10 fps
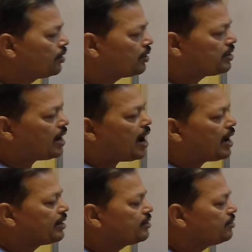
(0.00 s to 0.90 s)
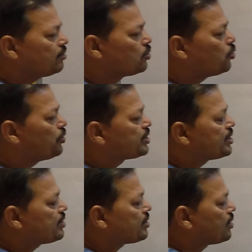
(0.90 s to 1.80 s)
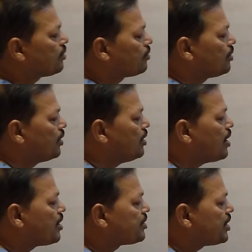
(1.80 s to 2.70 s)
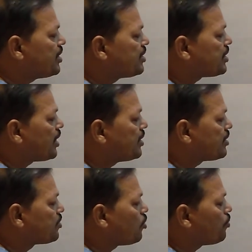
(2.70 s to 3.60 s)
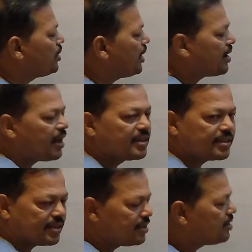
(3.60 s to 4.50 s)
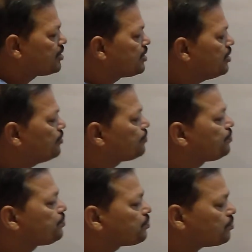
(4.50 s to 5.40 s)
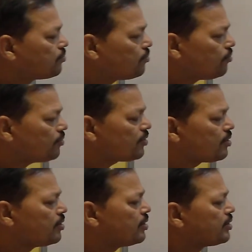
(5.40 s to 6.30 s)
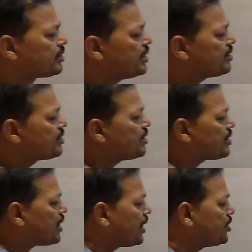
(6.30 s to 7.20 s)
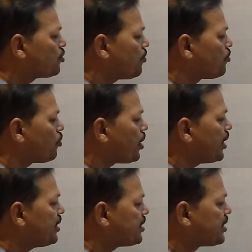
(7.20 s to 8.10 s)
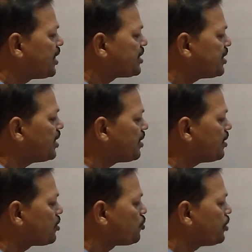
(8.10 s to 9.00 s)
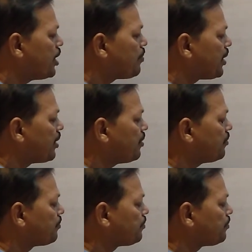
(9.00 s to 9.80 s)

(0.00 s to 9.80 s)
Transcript: The ion which is larger in size, normally anions are larger. Since the size of chloride is greater than the sodium ion,